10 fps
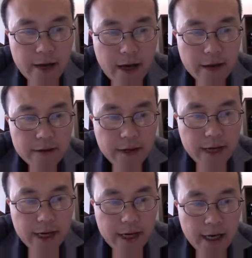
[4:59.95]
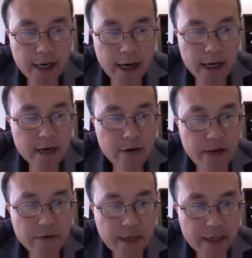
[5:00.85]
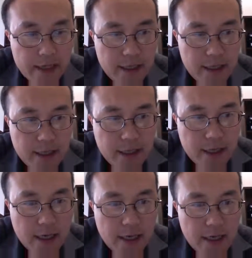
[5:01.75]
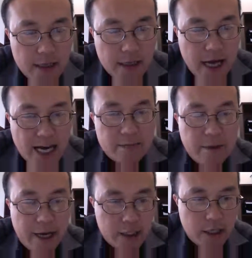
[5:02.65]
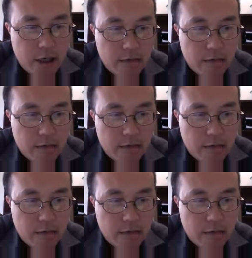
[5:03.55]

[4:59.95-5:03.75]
algorithmic aspect of